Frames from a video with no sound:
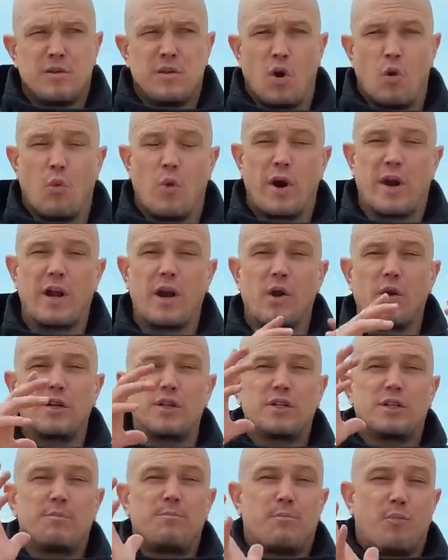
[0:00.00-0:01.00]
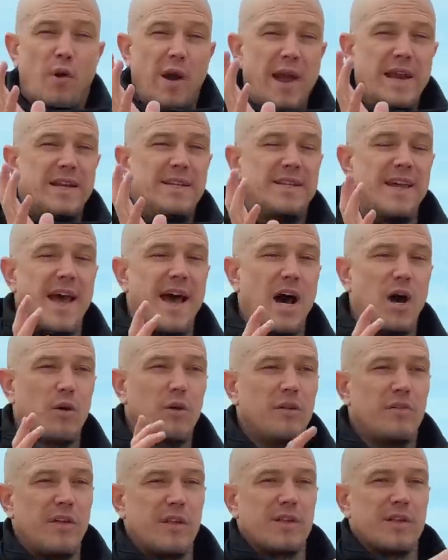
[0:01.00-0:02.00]
So we're gonna break
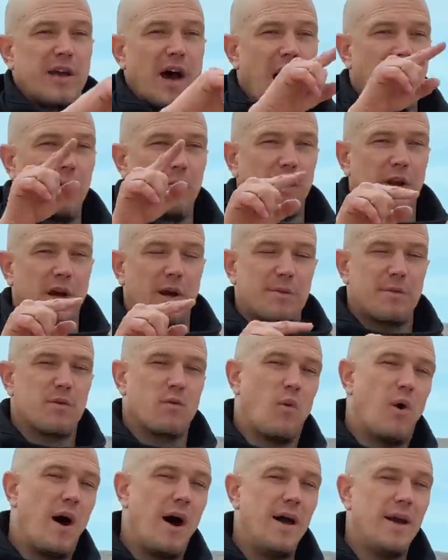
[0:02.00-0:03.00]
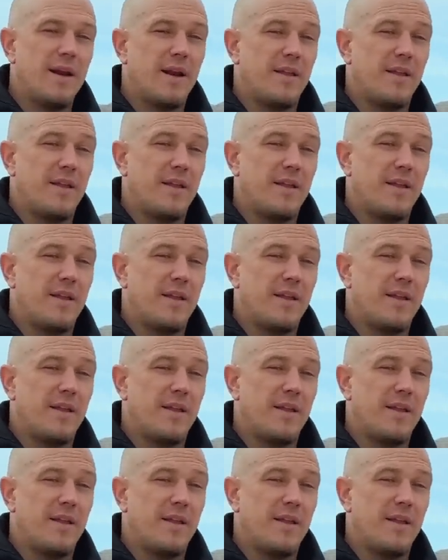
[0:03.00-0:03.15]
down this goblet up squat